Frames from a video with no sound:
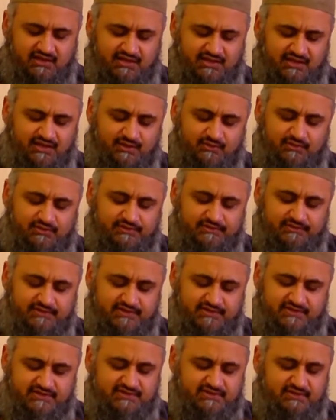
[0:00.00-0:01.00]
You know what?
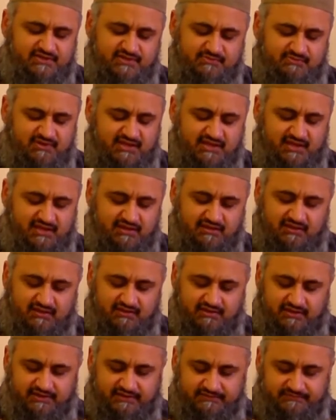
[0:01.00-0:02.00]
It just doesn't mean
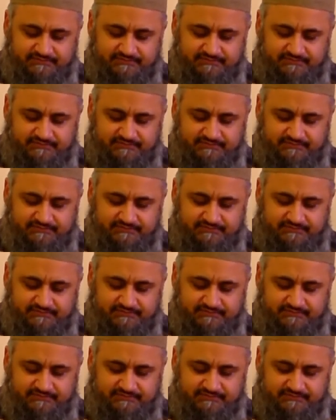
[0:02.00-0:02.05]
anything, that.